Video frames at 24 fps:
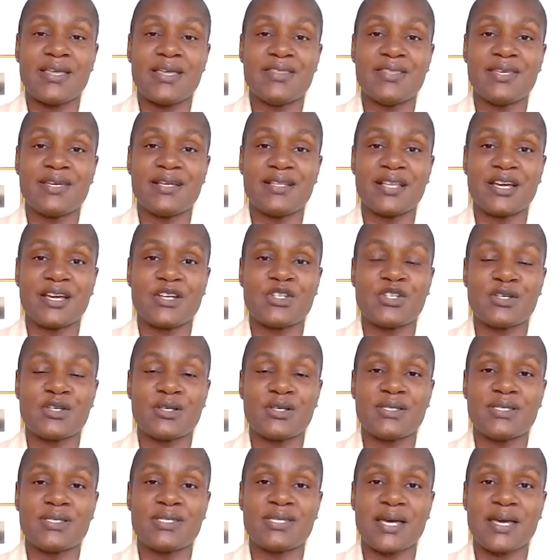in the
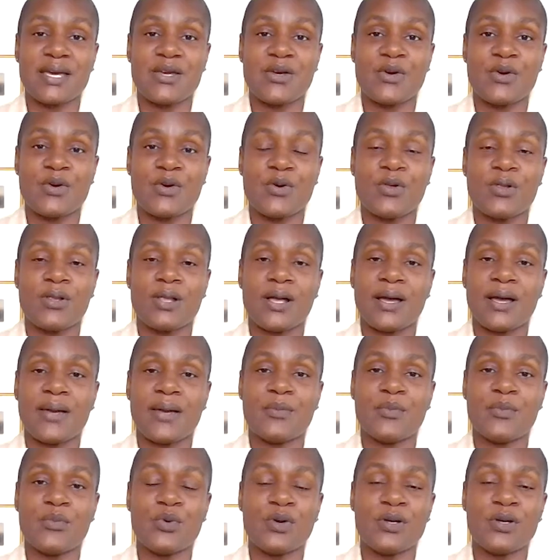election cycle,
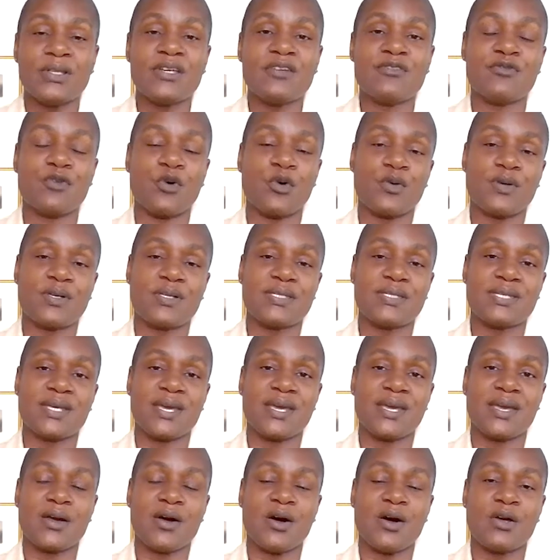I'm really
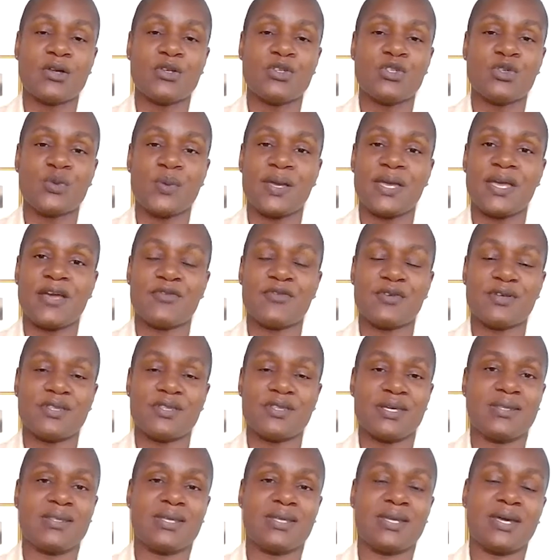focusing on doing
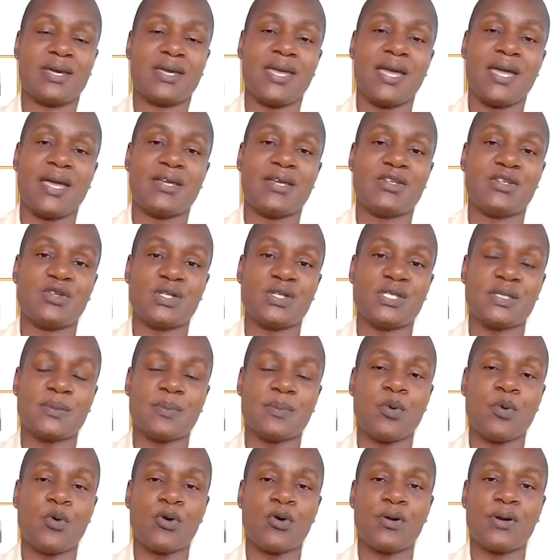everything that I can to
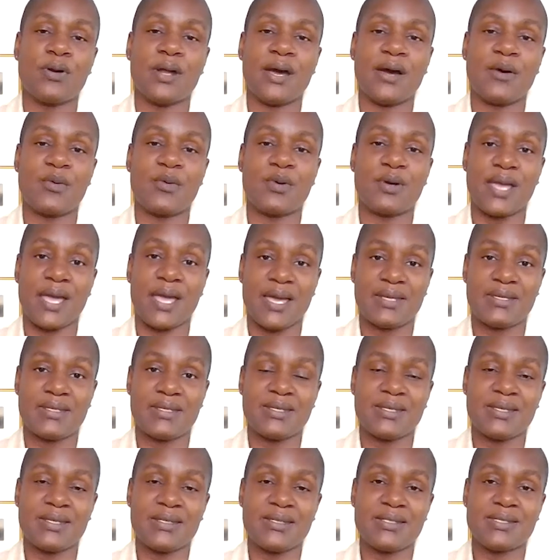support our
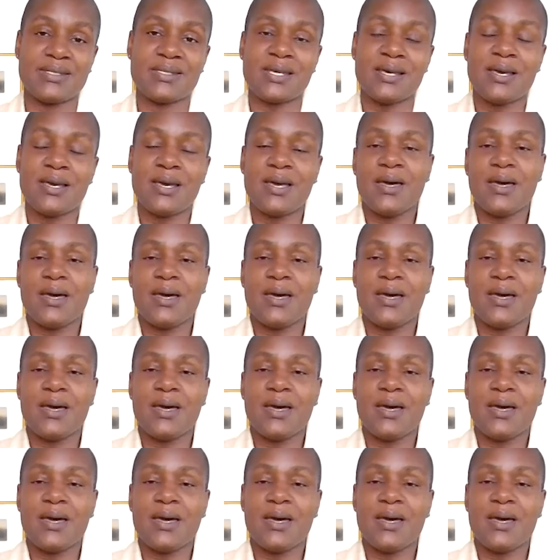candidates.